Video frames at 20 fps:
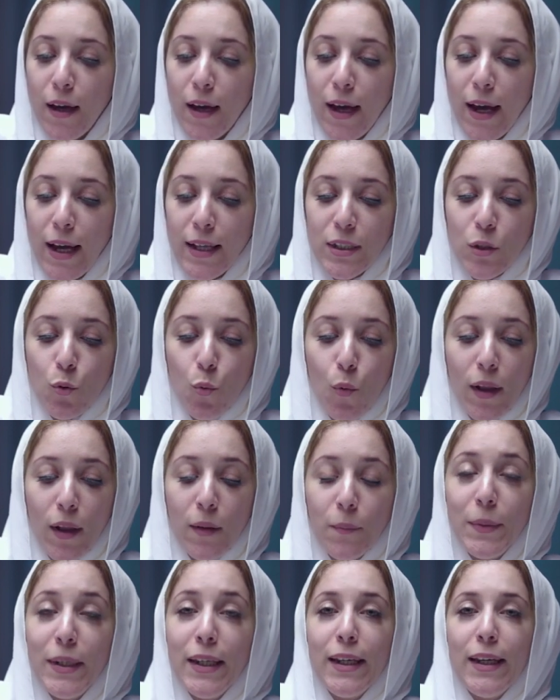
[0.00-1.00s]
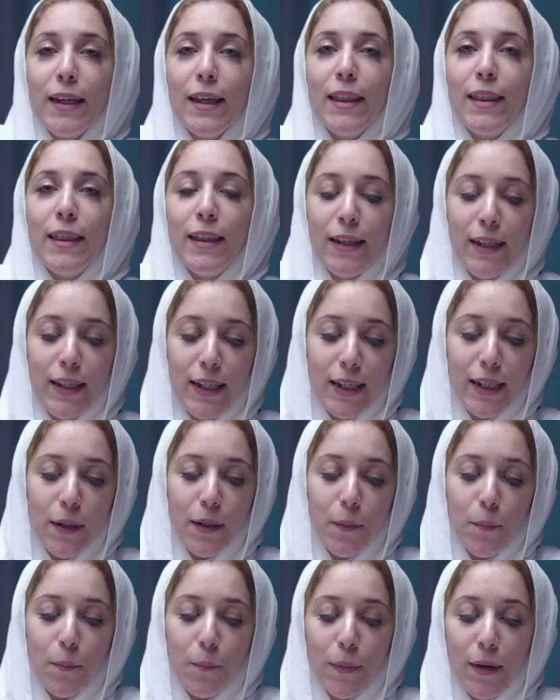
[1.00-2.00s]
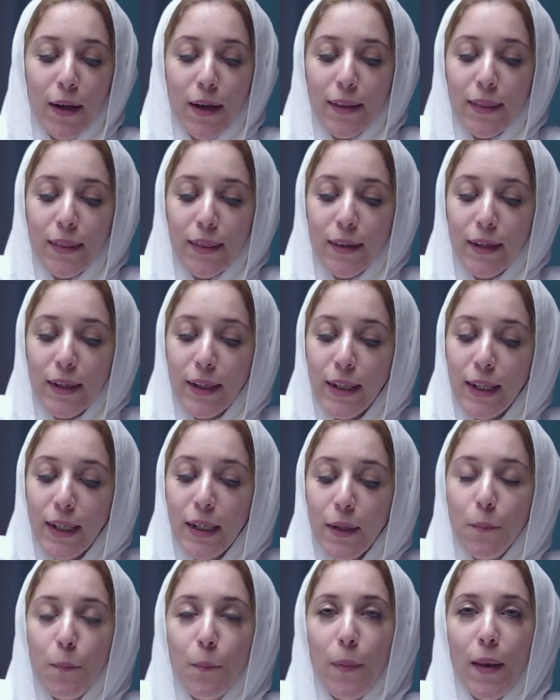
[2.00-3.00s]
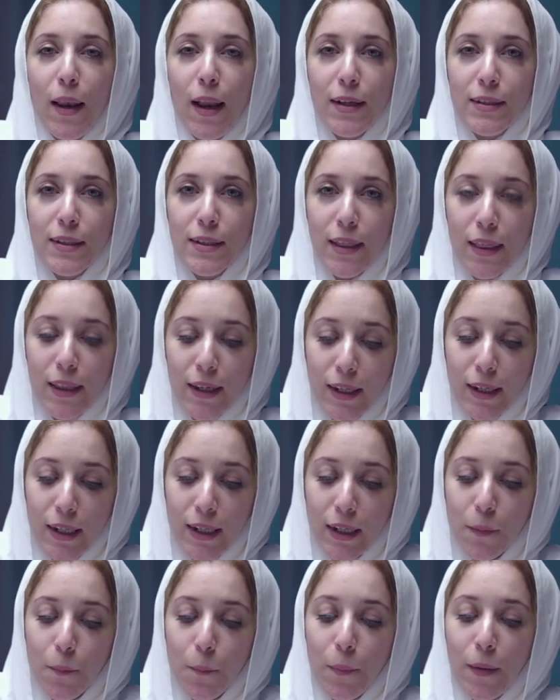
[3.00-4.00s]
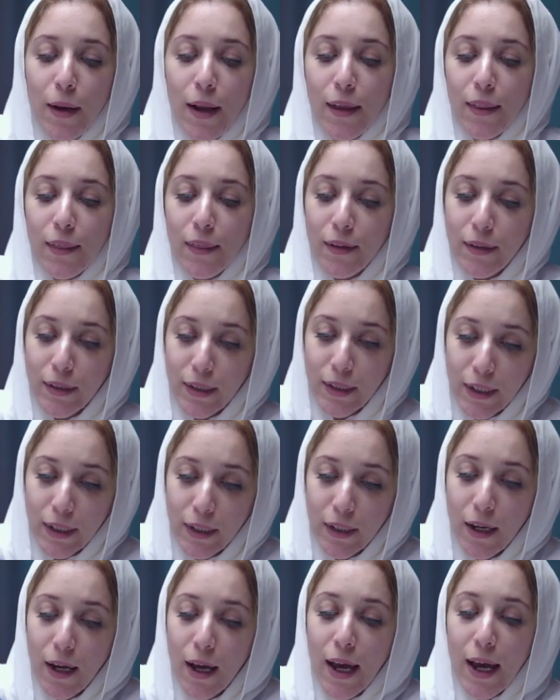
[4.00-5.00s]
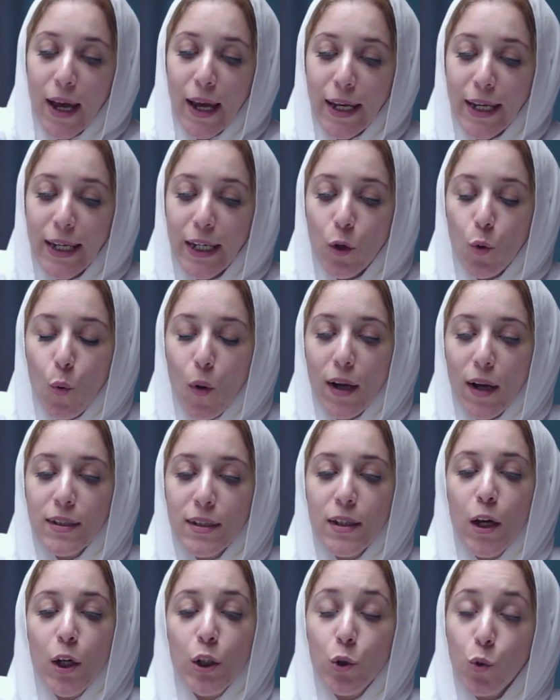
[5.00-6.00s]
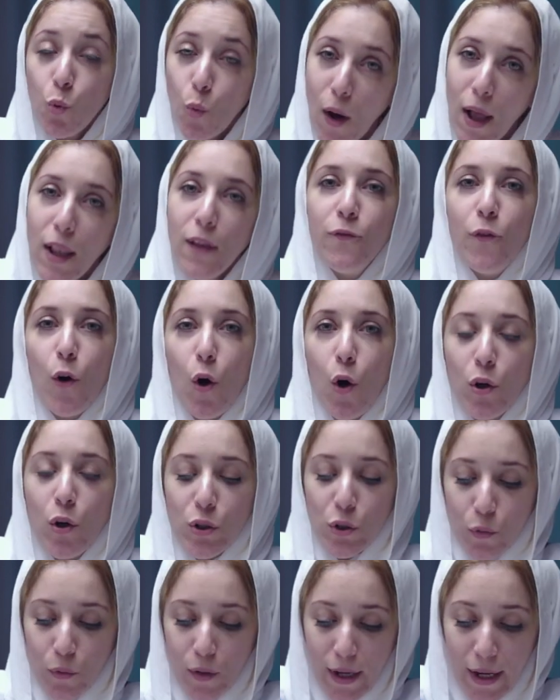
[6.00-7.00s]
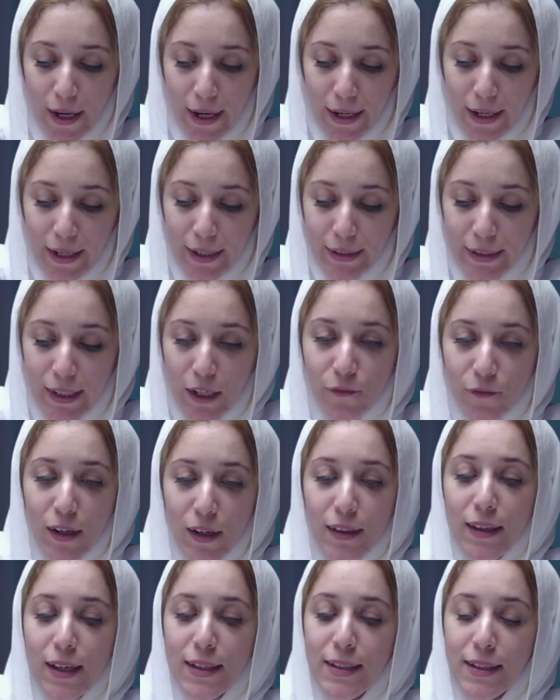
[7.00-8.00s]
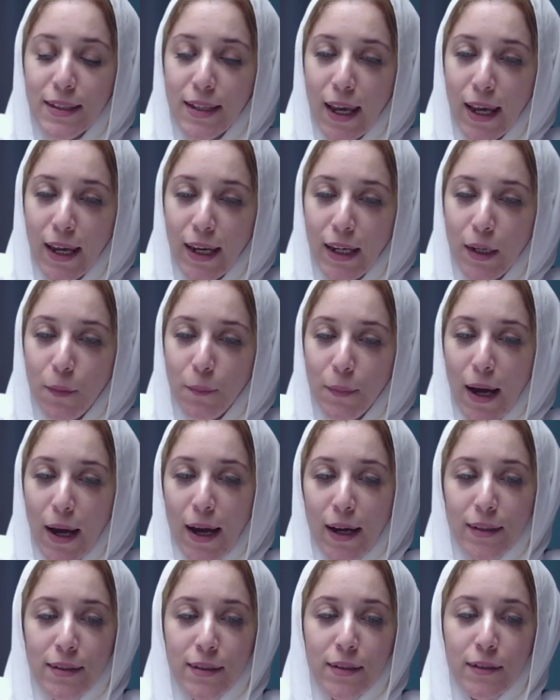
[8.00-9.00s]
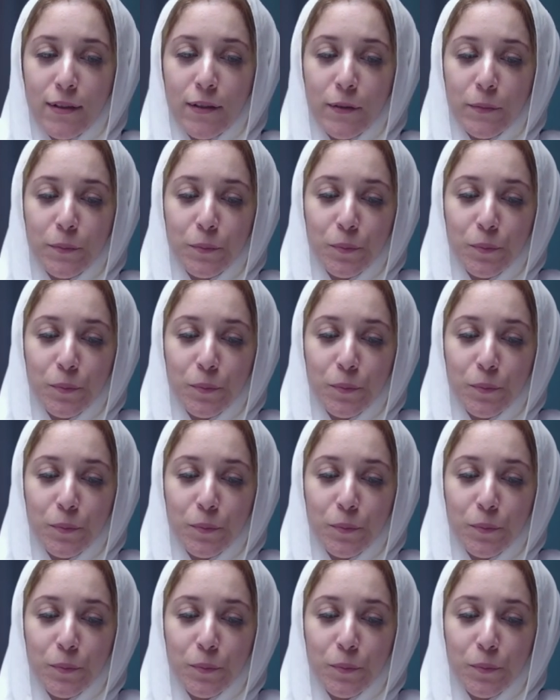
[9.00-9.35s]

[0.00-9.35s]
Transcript: It will be 3 plus 3 plus 3 plus 3 equals 12 also. It gives us the same answer.